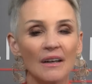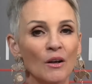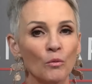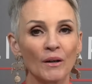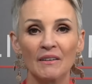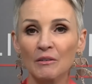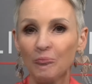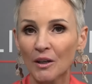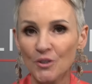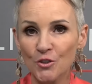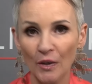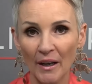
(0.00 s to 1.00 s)
whatever blows
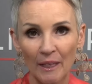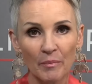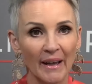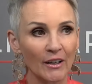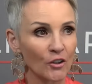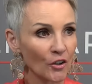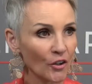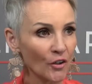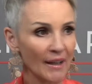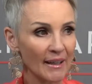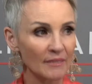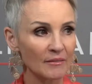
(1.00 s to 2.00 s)
your hair back, go
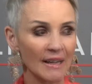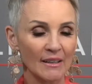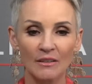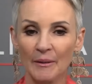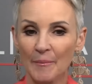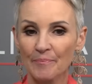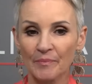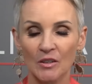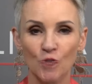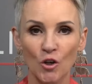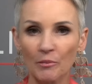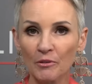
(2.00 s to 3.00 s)
and
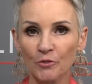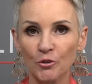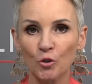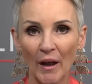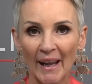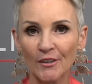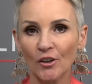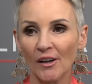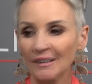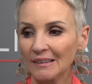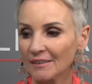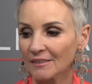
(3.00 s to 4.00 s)
drop a few grand on a
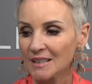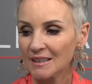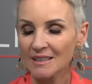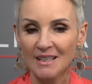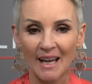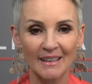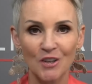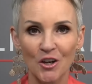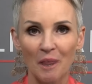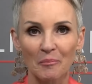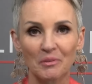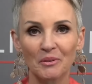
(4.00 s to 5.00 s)
little teeny tiny
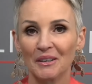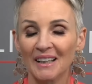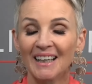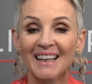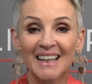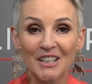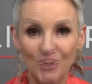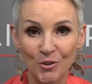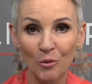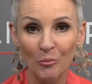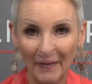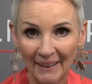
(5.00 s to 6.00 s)
top. It's your
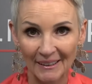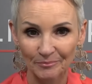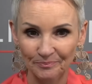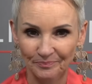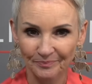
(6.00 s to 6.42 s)
money.